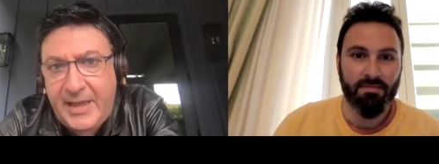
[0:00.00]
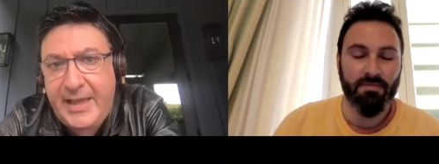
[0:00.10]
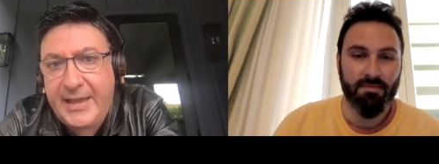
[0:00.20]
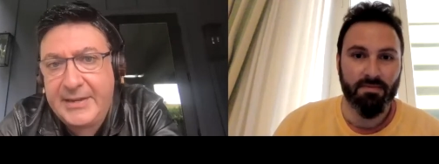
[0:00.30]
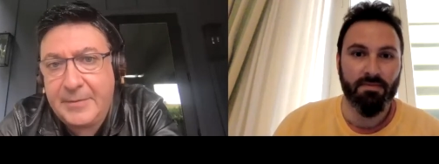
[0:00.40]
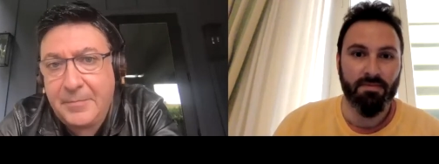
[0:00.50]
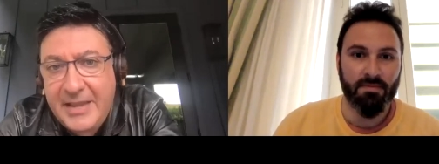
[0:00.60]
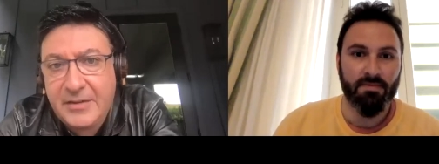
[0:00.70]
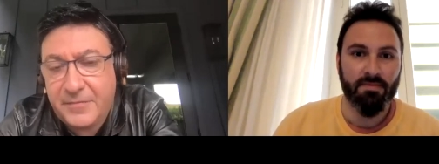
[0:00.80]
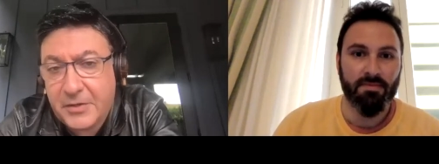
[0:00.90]
Speaker 1: and it made
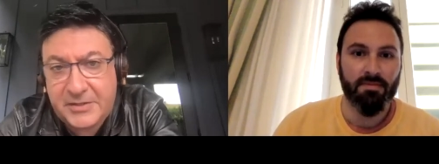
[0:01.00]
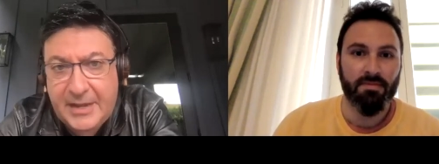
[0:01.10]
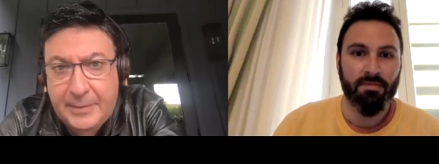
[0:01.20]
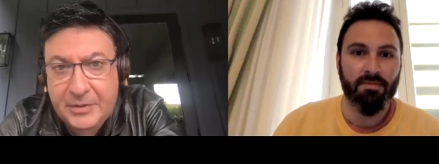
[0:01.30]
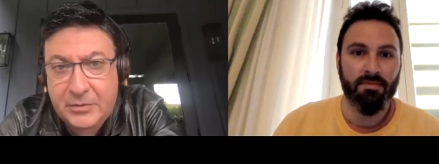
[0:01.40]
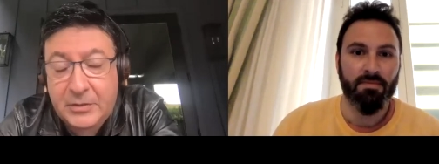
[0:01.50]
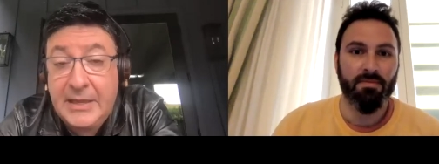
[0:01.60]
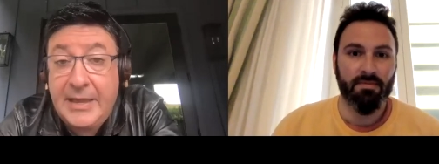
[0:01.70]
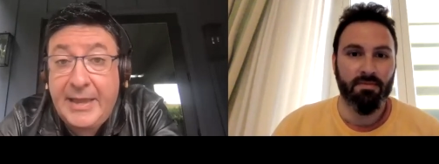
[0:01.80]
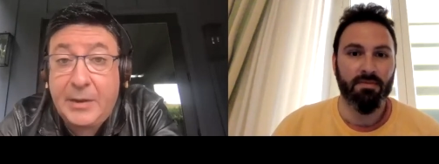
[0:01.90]
it very topical.
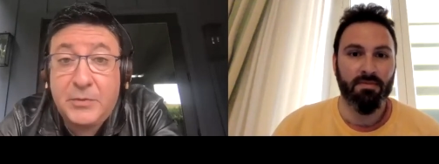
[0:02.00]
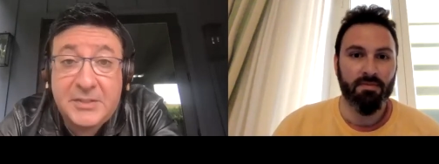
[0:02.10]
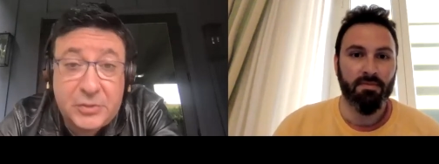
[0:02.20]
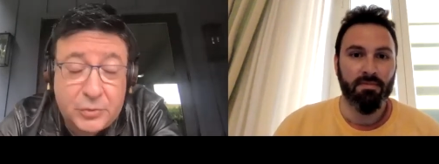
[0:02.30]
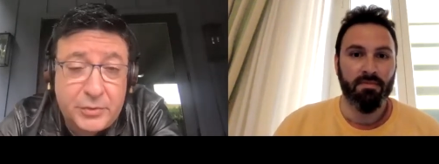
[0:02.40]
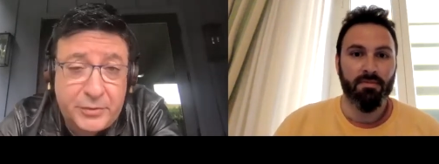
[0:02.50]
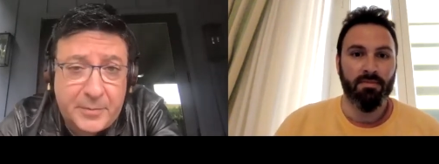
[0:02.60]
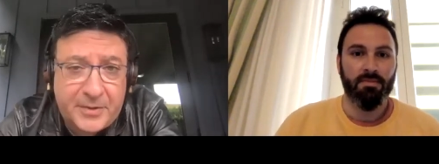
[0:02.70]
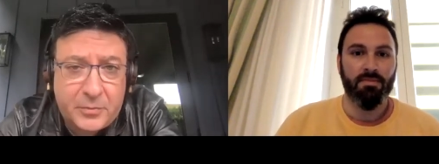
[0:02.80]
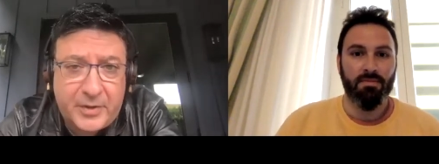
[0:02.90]
And what's extraordinary, by
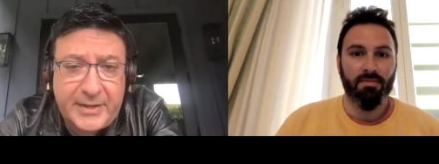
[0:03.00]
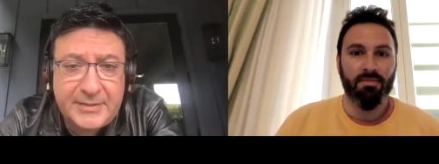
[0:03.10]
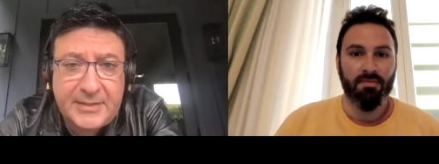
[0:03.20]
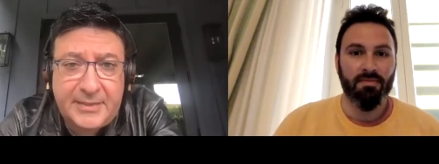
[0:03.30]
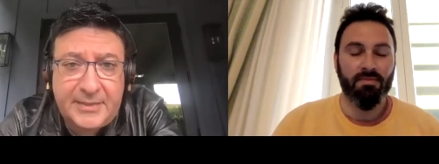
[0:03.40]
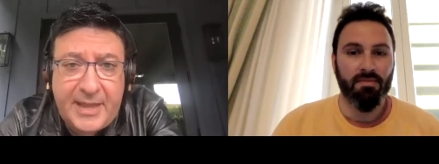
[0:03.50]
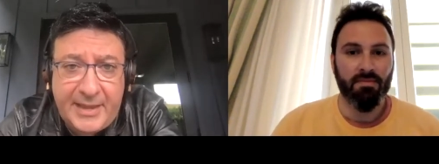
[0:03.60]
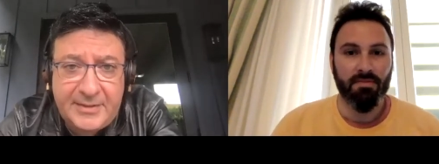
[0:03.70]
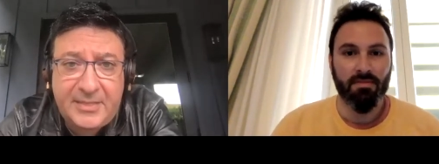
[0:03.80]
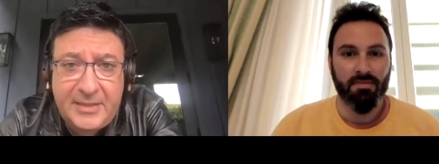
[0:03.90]
the way, is that
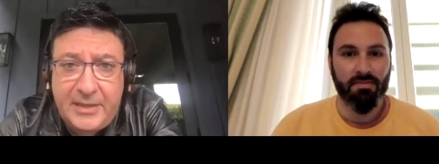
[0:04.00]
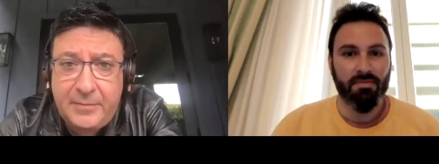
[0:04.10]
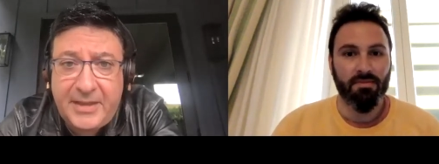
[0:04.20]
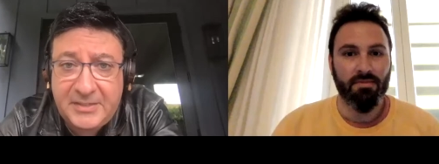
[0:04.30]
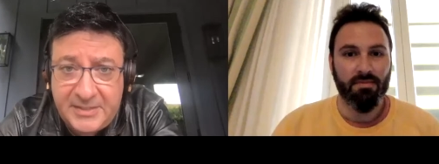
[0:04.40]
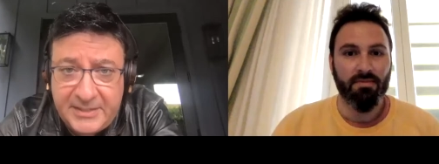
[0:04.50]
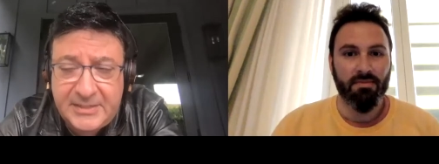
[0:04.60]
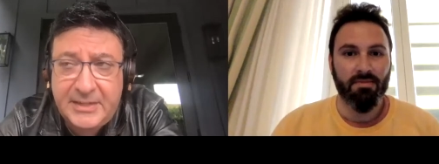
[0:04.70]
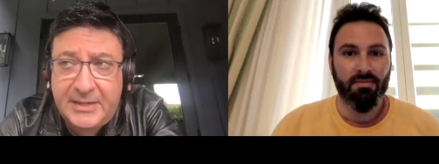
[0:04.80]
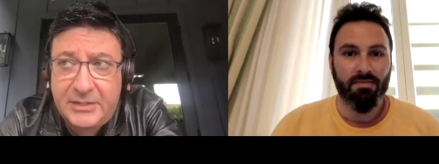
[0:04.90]
that theme
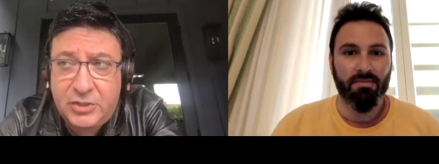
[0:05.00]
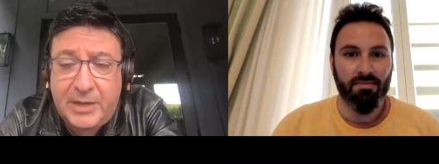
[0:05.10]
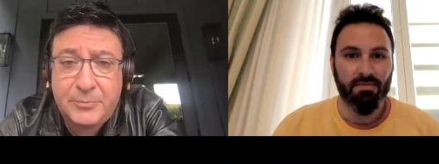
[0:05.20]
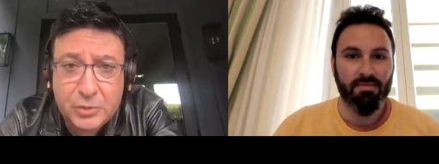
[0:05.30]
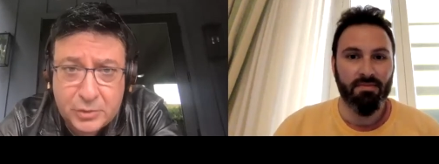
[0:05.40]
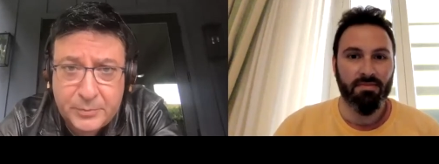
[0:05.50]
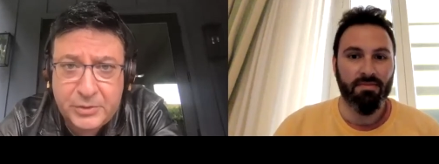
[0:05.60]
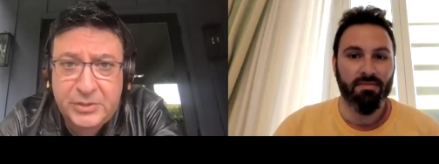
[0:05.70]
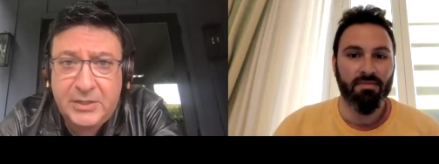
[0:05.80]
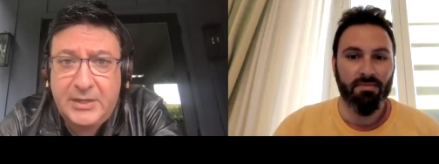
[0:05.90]
existed in James
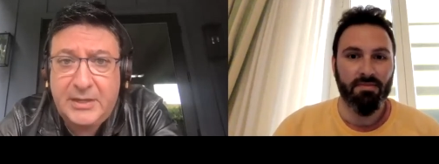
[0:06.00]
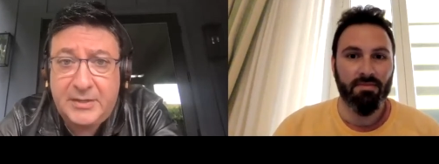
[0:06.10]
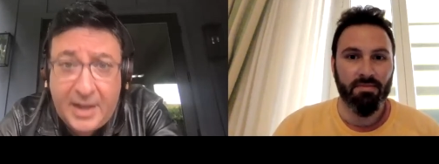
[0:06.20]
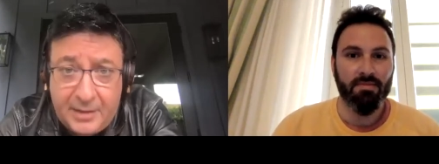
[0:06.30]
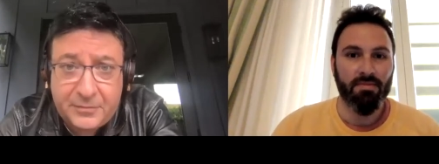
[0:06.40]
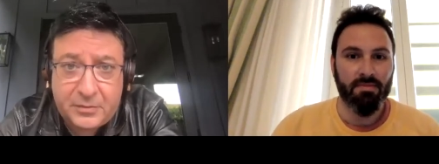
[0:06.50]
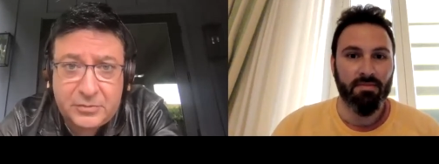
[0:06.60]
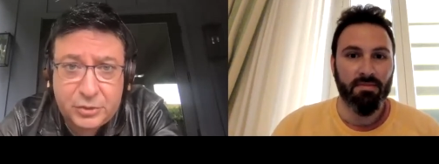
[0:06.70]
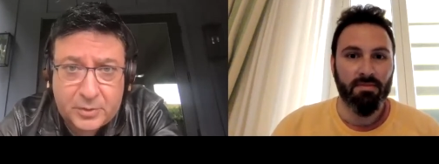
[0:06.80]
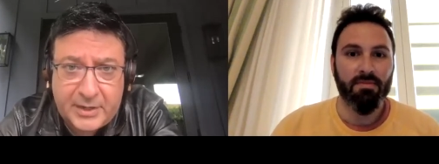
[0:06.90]
Herbert's novel,
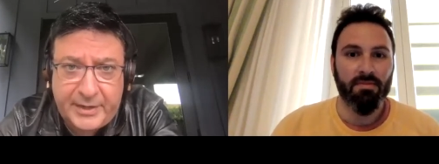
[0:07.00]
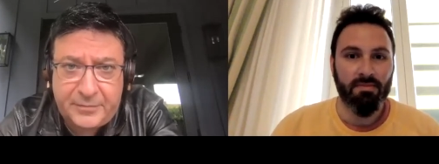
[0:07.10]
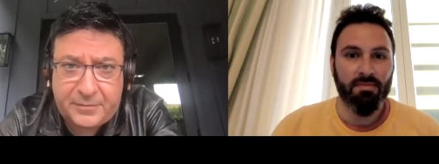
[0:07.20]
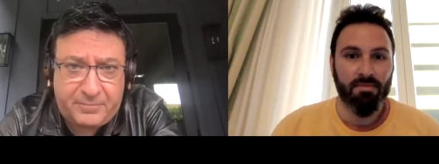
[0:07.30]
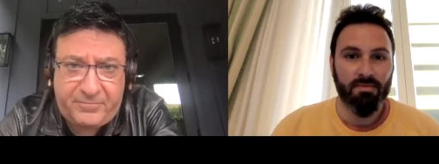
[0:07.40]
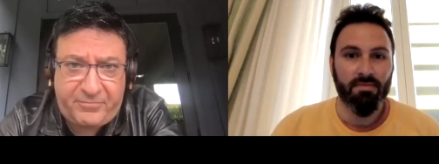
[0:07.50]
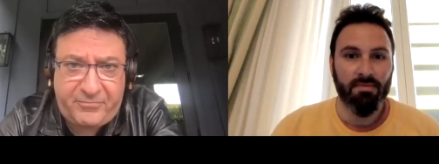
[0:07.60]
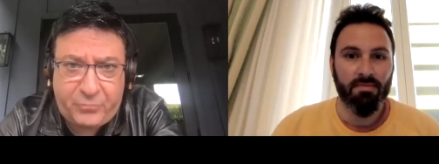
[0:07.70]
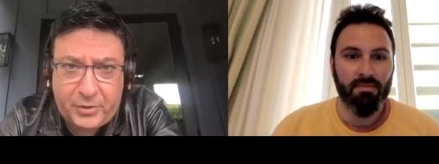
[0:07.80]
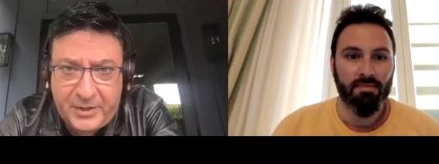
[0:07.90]
Shrine, from
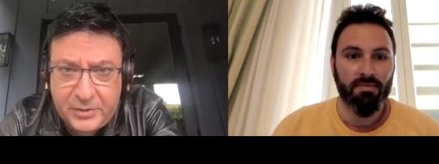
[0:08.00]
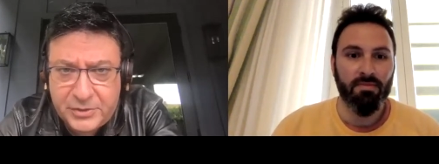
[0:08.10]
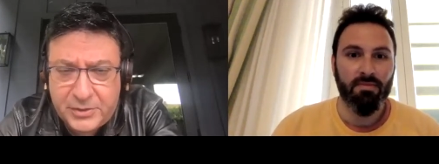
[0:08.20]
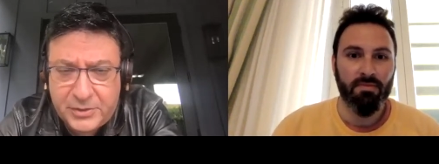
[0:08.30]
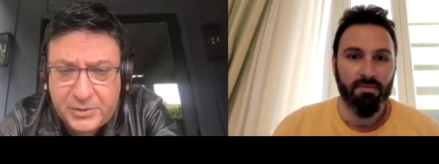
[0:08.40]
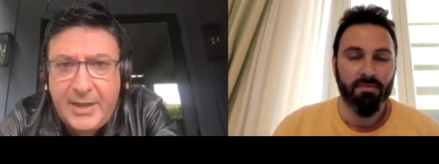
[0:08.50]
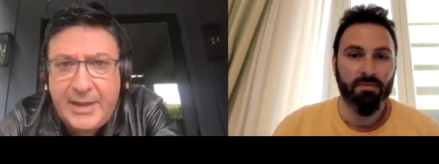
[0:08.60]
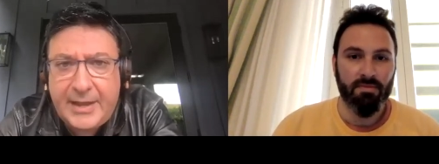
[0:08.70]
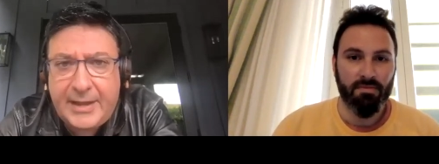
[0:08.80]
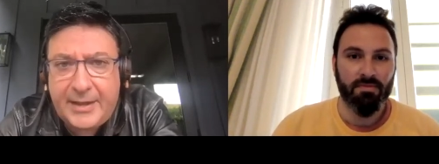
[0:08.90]
40 years ago.
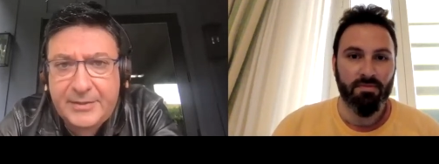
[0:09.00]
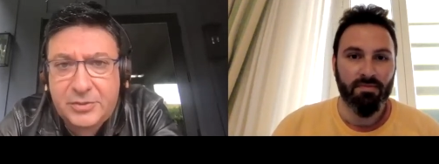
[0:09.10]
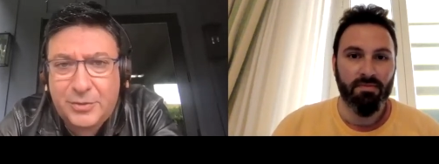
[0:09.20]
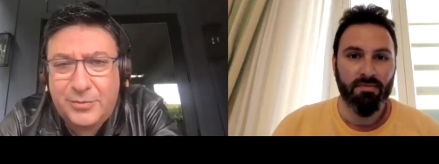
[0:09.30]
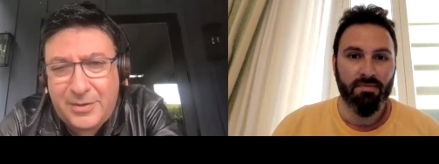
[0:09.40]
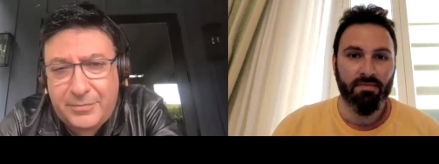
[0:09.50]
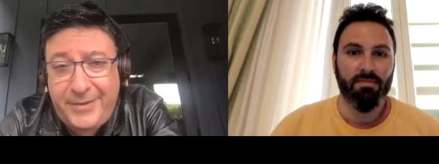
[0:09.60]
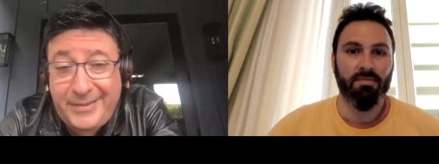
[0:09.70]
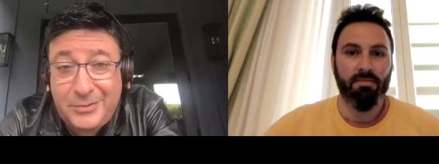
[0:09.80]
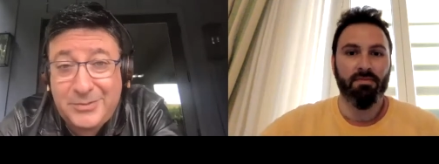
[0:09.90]
So, you know,
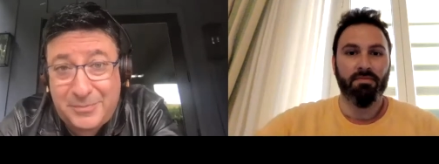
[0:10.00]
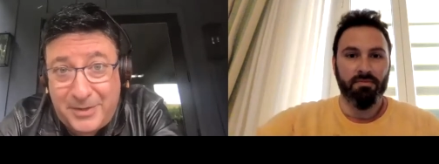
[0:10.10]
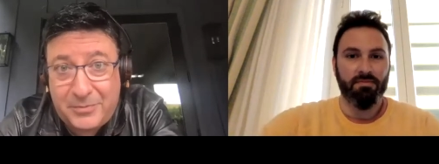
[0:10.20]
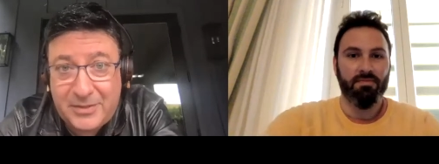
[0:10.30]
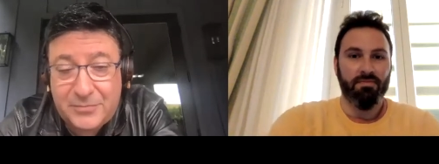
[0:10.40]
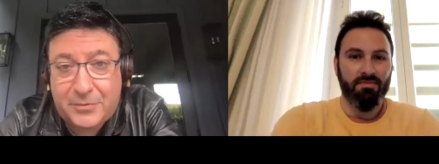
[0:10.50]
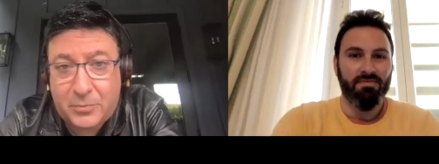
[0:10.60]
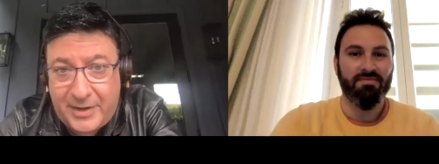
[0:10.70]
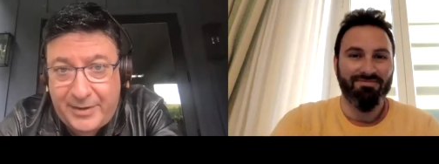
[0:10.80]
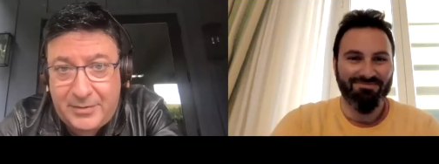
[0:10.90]
fake news has been with us for a
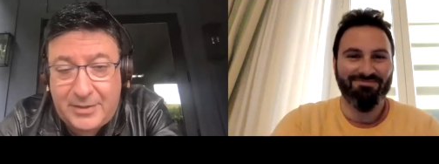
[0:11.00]
while,